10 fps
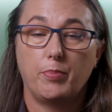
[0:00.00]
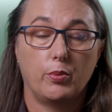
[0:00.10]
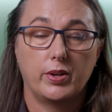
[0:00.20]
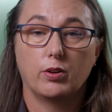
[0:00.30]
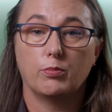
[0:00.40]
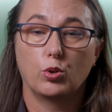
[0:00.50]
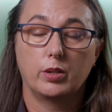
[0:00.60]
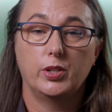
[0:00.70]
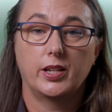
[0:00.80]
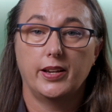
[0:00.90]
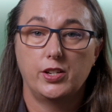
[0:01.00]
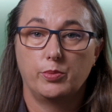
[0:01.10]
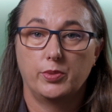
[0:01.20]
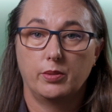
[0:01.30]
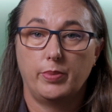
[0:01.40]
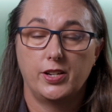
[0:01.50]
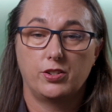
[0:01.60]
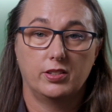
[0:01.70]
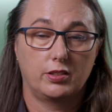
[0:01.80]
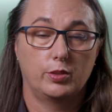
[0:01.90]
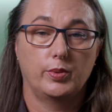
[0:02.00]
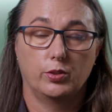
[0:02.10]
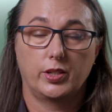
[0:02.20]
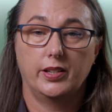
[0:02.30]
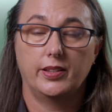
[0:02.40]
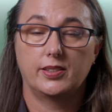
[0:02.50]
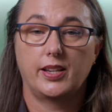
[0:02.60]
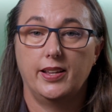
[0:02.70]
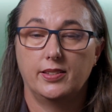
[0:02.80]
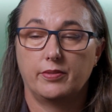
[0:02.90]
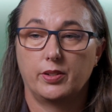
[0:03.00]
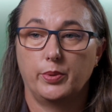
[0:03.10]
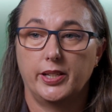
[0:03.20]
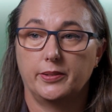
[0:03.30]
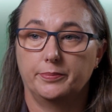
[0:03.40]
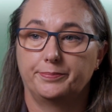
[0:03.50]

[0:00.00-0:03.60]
But we got more communication with the patients because we're looking at their scans every week.